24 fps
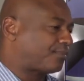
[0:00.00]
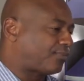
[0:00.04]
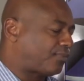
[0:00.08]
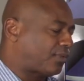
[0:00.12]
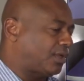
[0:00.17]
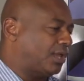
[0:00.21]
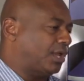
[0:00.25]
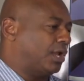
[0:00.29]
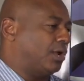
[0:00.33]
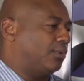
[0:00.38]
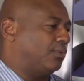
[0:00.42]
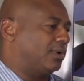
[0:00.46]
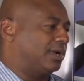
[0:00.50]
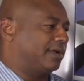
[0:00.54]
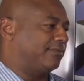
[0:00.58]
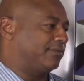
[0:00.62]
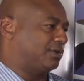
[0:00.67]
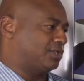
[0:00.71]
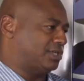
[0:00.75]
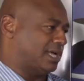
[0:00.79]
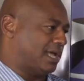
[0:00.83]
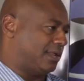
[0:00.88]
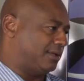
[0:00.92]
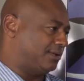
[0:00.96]
whatever
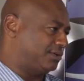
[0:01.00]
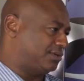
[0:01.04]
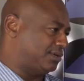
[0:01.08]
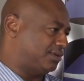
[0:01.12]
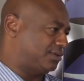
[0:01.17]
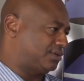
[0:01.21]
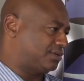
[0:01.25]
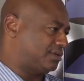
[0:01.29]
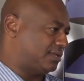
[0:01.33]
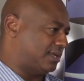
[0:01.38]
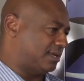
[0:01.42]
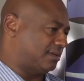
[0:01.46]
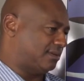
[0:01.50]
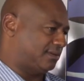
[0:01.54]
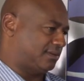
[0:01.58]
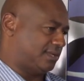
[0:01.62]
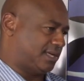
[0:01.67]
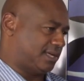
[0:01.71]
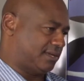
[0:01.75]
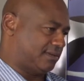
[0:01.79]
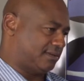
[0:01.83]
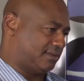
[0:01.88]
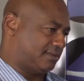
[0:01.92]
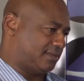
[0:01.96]
challenges
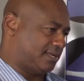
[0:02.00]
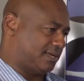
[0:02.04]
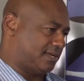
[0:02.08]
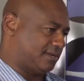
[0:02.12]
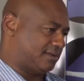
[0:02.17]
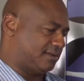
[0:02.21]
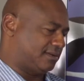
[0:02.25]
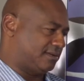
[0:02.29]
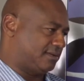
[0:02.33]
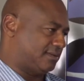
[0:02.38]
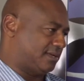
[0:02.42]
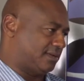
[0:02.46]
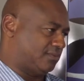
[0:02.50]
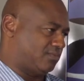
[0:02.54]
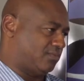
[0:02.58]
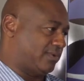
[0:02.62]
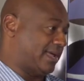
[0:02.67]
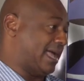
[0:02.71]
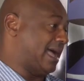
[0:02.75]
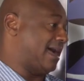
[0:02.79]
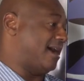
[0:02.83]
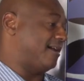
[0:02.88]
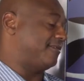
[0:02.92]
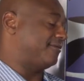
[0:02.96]
that we
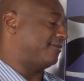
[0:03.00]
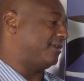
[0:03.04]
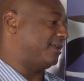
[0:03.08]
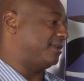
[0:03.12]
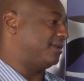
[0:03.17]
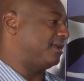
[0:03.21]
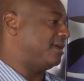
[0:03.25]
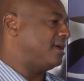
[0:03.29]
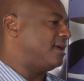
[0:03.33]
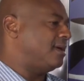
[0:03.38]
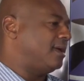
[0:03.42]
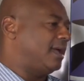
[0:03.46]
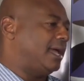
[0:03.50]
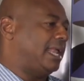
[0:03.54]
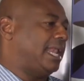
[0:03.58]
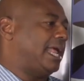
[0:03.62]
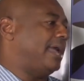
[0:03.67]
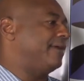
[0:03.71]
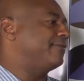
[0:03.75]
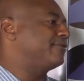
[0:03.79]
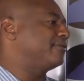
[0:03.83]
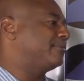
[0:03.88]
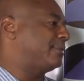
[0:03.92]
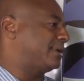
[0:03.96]
have, and
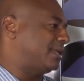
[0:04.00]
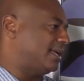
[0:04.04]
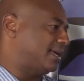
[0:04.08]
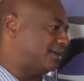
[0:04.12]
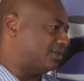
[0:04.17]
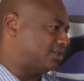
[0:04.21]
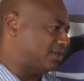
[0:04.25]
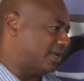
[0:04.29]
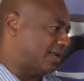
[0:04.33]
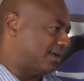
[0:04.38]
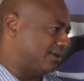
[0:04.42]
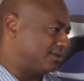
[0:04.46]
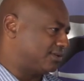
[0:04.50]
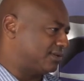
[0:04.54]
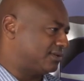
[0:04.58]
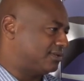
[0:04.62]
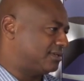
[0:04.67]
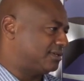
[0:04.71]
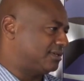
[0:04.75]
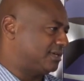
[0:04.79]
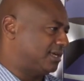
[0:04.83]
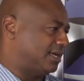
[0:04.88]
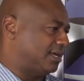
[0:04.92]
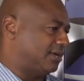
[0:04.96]
everybody has
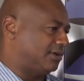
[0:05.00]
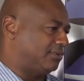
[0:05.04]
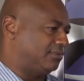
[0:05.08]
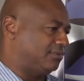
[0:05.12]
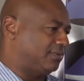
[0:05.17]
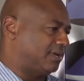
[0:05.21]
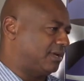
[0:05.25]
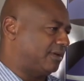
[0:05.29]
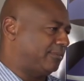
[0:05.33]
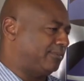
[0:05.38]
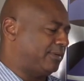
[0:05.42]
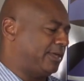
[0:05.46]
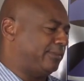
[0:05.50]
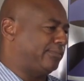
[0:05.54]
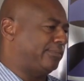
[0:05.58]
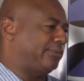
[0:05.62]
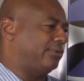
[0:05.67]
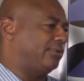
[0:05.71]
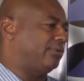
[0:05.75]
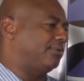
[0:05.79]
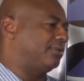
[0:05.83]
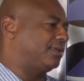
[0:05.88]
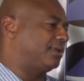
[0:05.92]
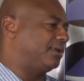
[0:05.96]
challenges.
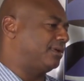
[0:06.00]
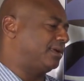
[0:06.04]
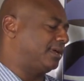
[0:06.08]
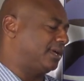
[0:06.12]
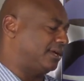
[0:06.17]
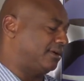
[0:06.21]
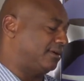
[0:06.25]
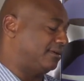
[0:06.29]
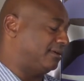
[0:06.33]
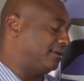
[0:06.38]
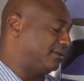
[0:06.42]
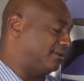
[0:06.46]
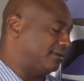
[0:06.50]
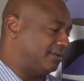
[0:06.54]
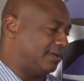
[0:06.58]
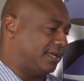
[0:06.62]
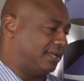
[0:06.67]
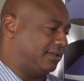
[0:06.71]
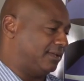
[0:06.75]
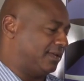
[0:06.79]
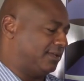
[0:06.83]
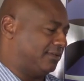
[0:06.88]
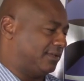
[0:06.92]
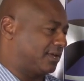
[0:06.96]
People that are,
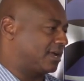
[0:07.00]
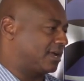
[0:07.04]
in the